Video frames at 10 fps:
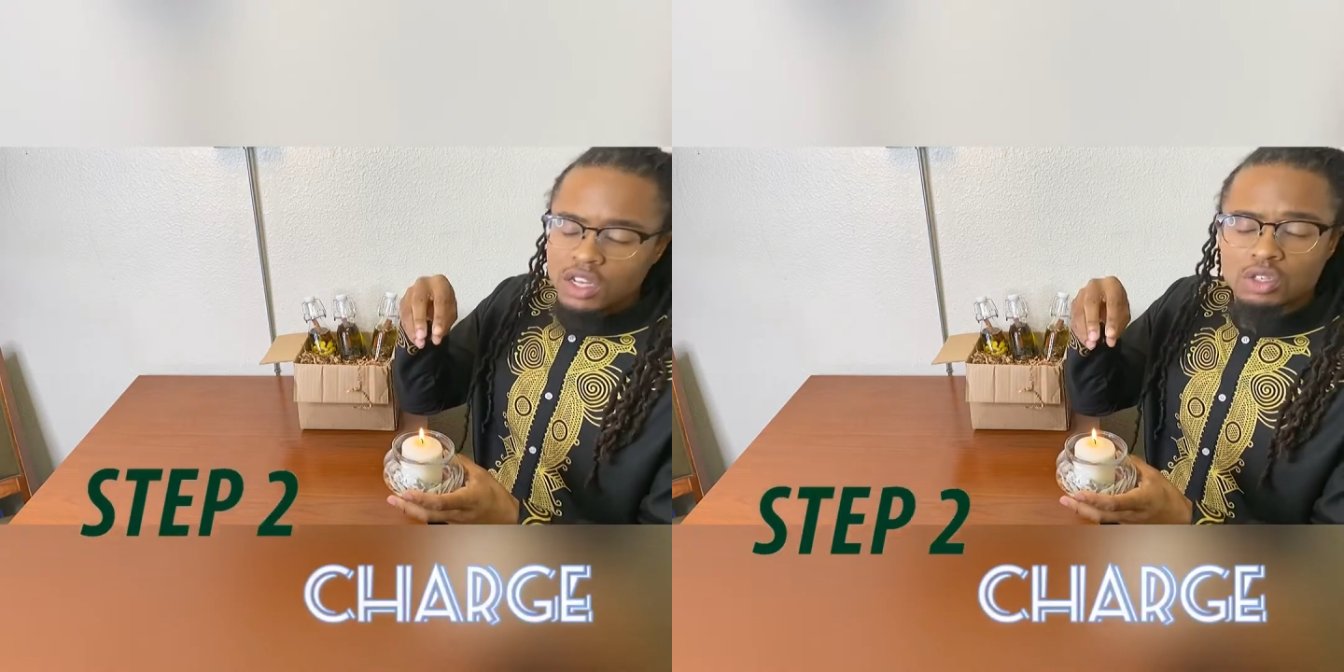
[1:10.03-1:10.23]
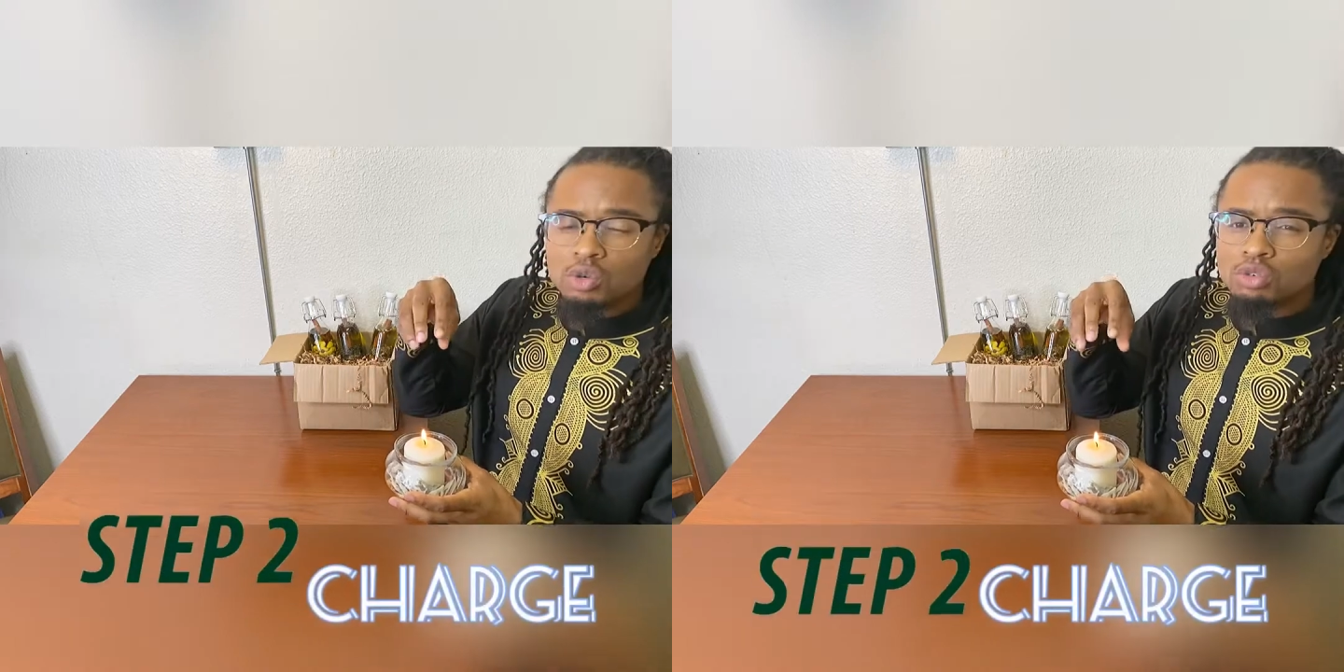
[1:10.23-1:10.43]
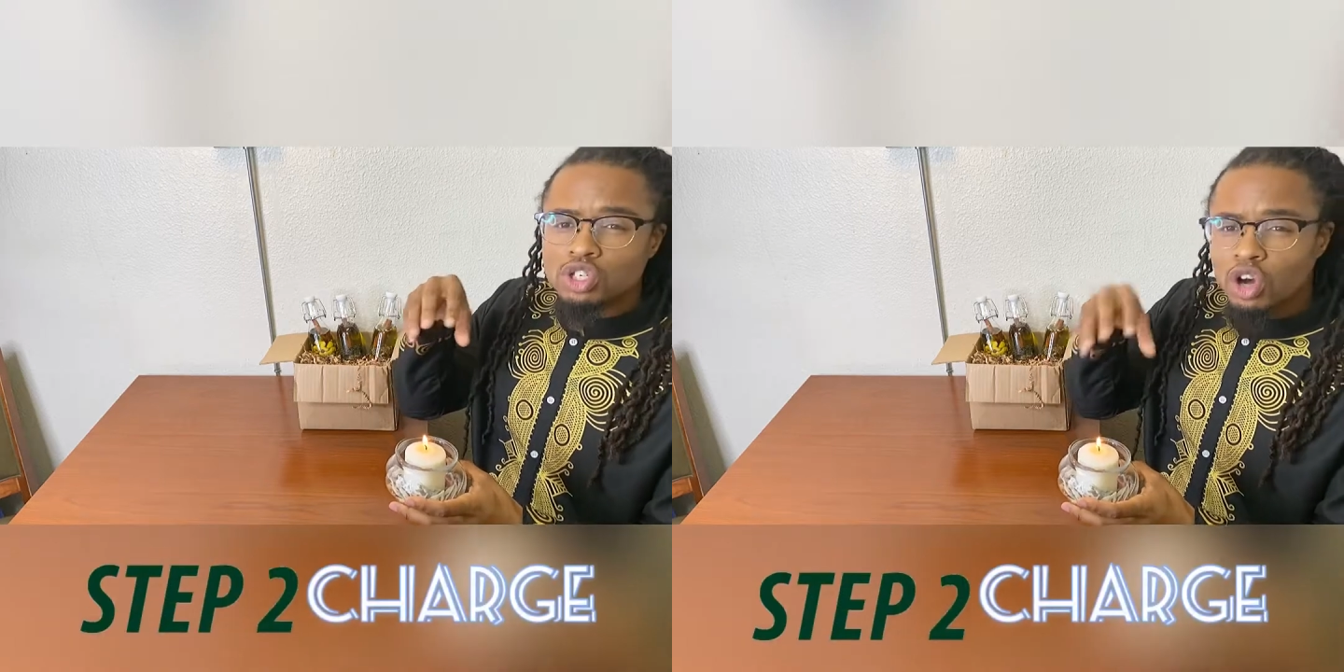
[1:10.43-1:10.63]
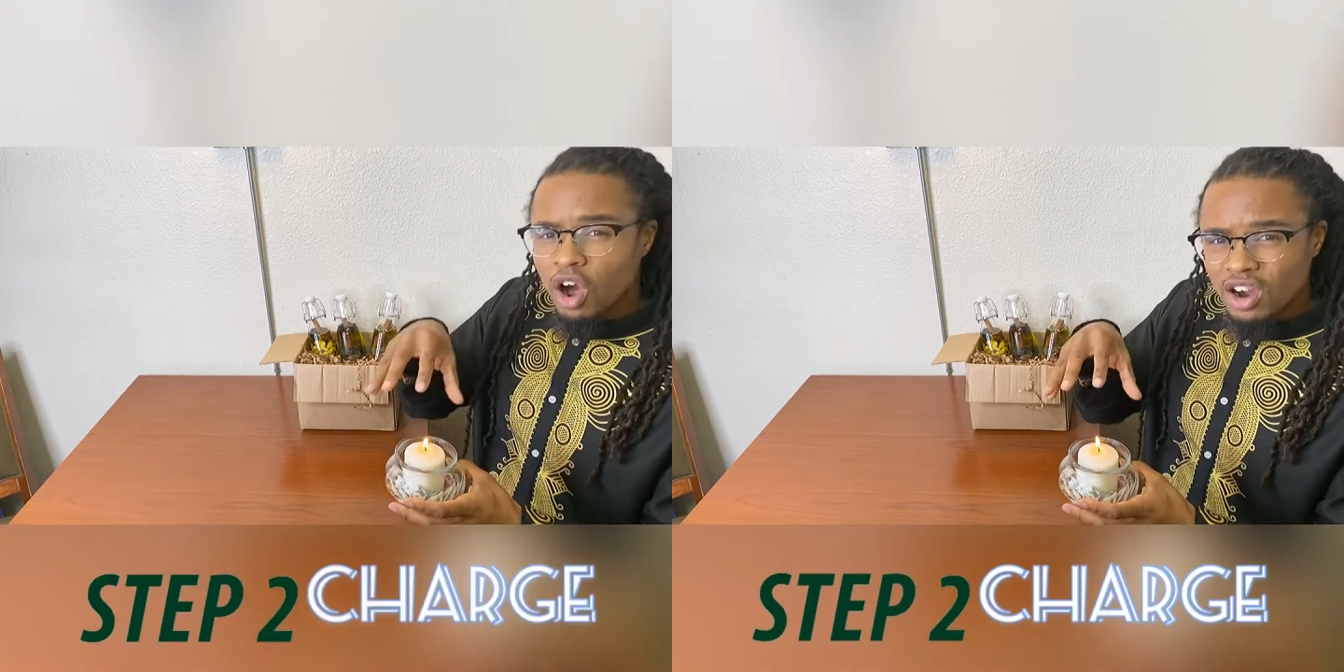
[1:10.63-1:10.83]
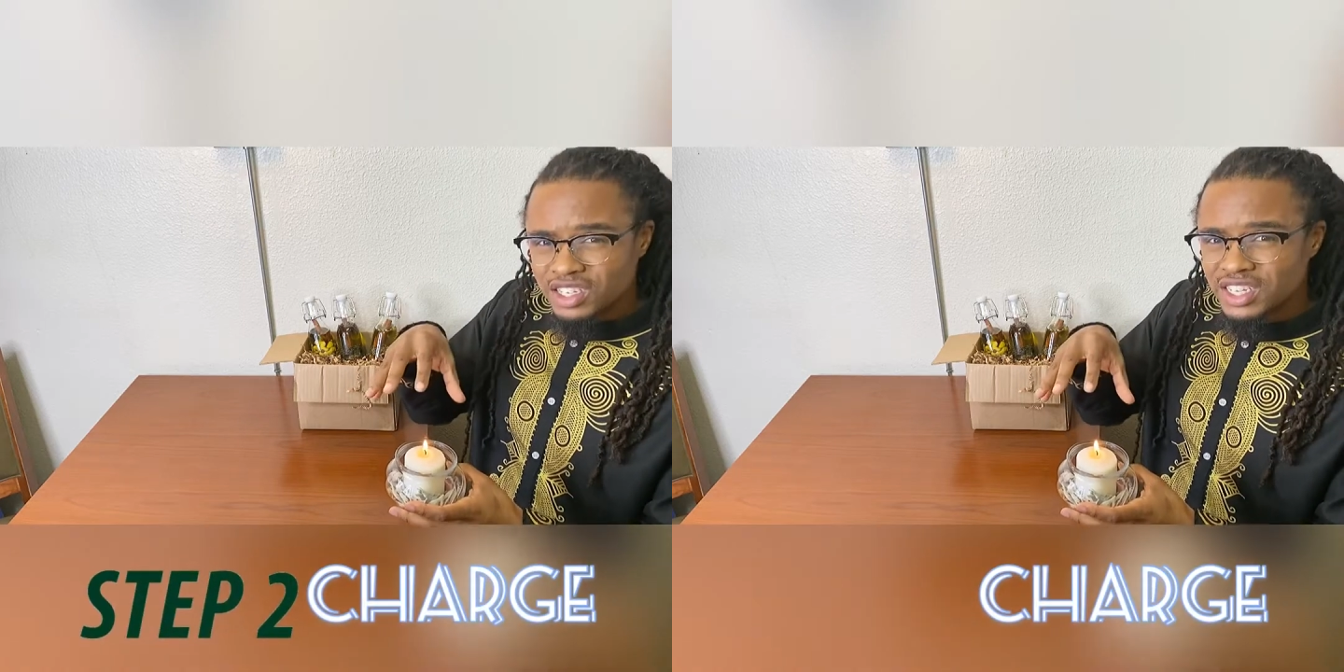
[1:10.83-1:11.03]
to
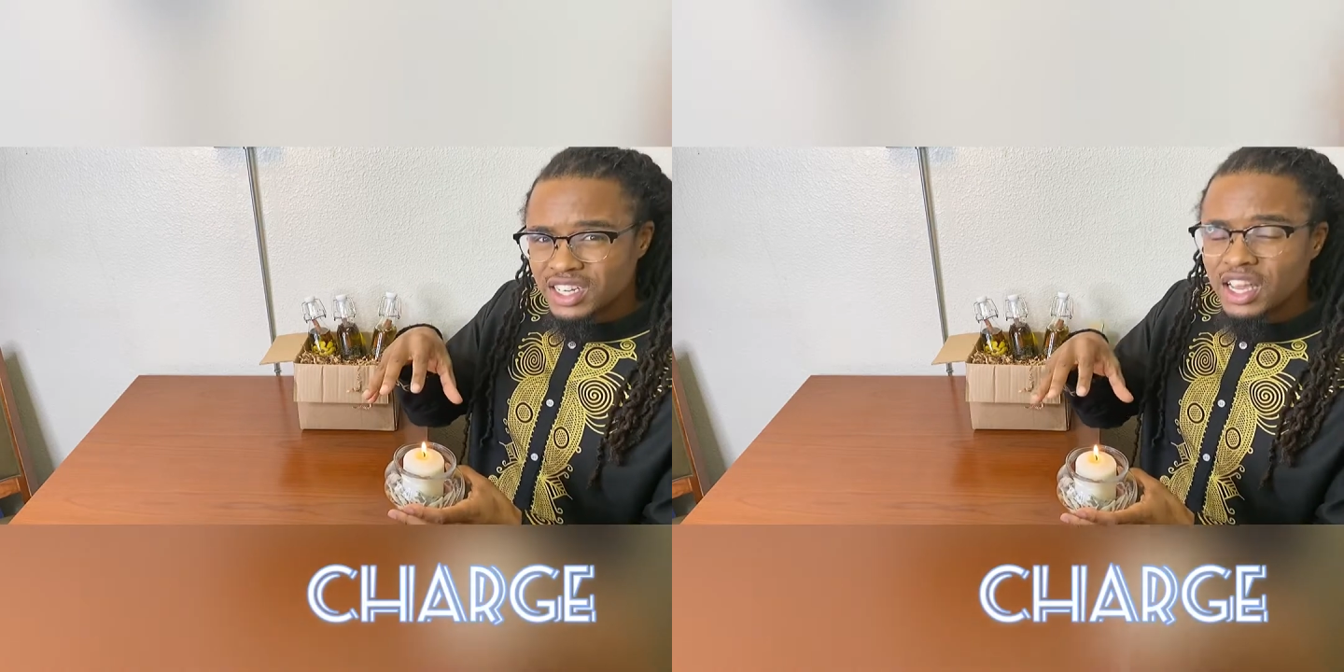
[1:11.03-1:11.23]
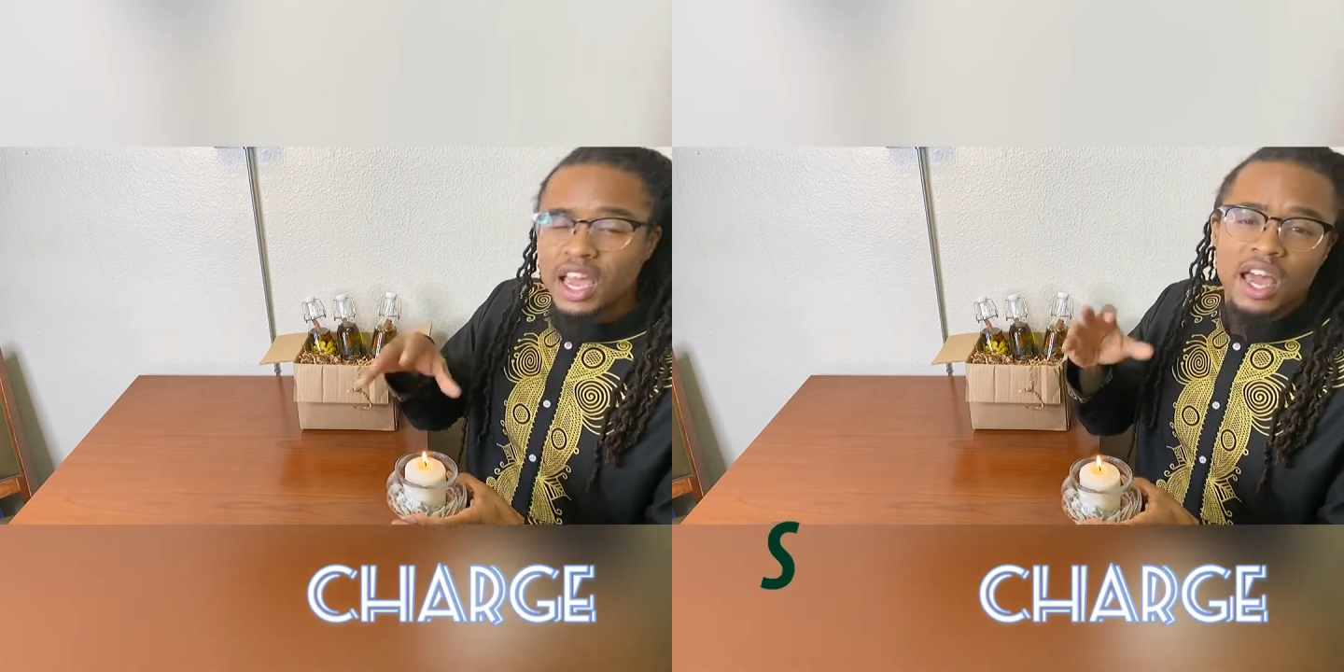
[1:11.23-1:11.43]
charge it,